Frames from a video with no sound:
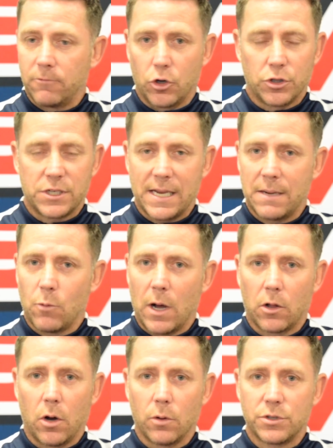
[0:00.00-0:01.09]
Good team,
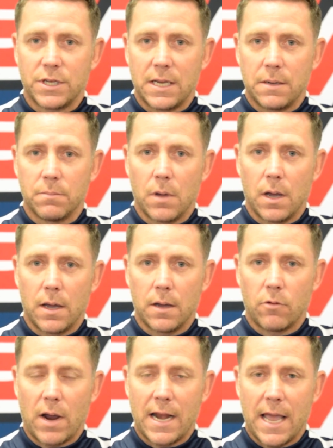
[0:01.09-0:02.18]
well-coached team.
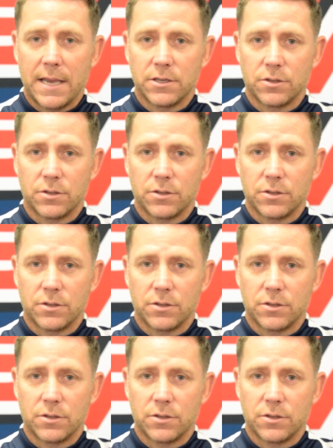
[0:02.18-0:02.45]
Ryan Hayes